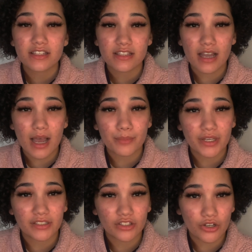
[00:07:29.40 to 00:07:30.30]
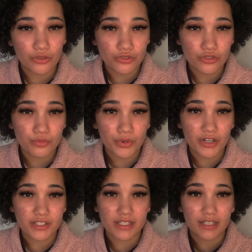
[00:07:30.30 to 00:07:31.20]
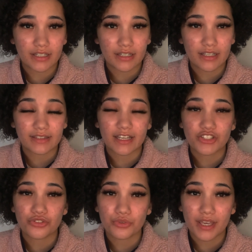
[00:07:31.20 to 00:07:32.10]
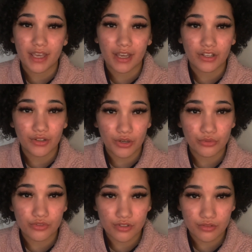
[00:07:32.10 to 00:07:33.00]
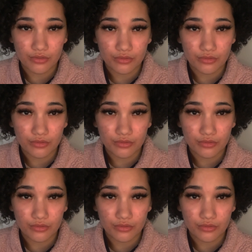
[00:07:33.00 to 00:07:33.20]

stop being the go-to person that you can't go to.